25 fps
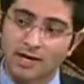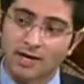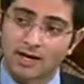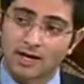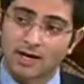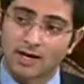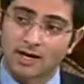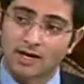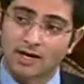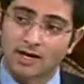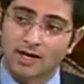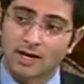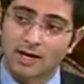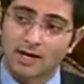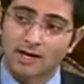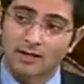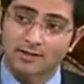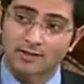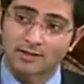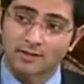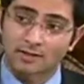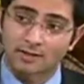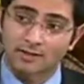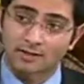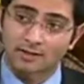
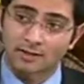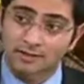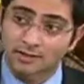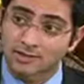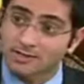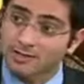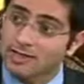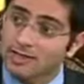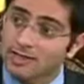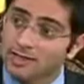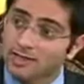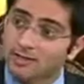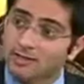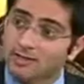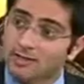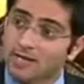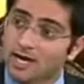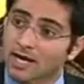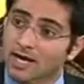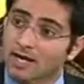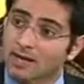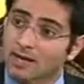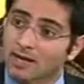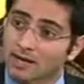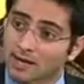and to see
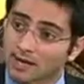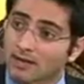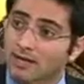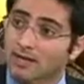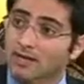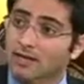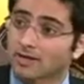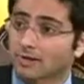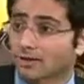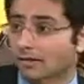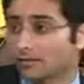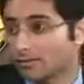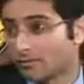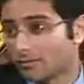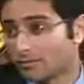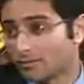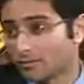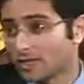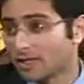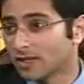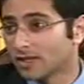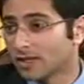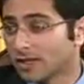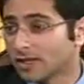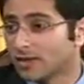that I think
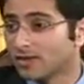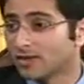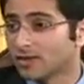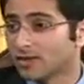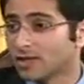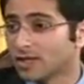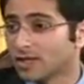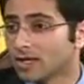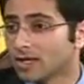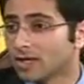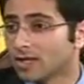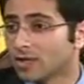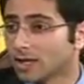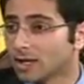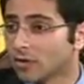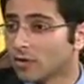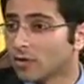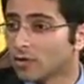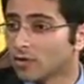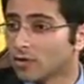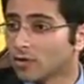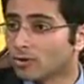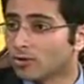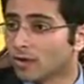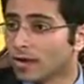at the end of the day they
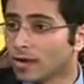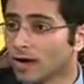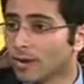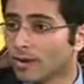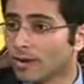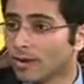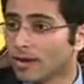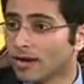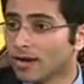don't hold up.